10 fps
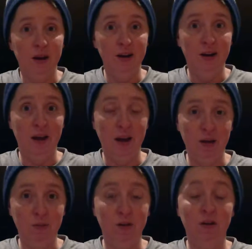in
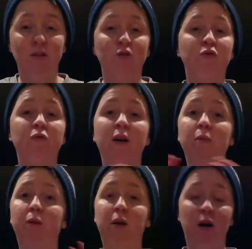games is
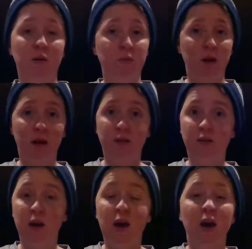incredibly complex.
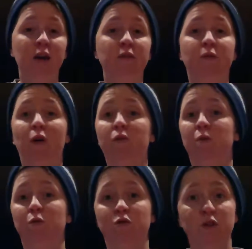It involves
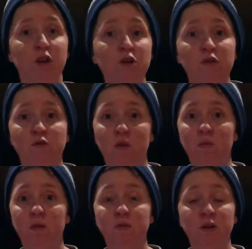more traditional
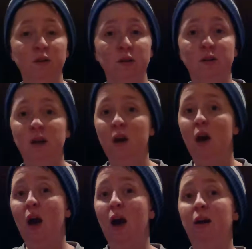forms of literacy
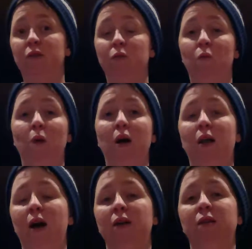as well
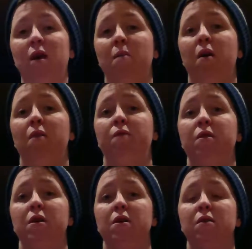as some of
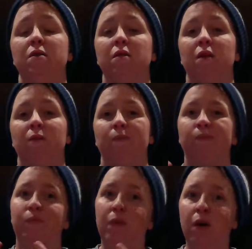these
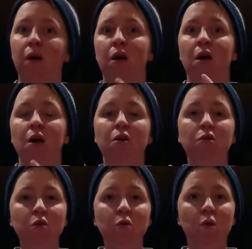
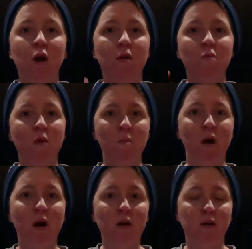newer and more
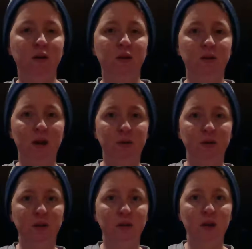modern
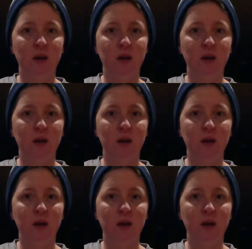conceptions.